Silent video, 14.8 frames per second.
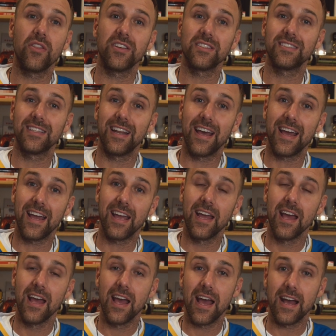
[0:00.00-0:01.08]
with us
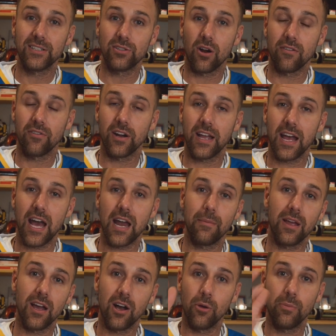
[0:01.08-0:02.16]
today at Tarver
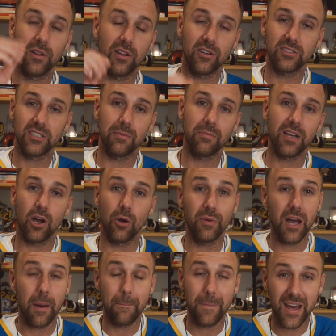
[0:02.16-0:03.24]
Academy. I hope you learned something. I hope
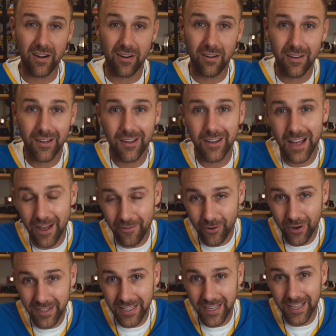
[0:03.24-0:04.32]
you got better. Have a
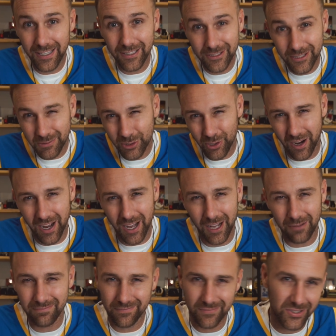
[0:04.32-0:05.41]
great day.
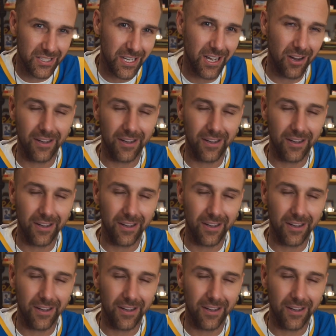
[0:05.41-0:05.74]
Subscribe. Stay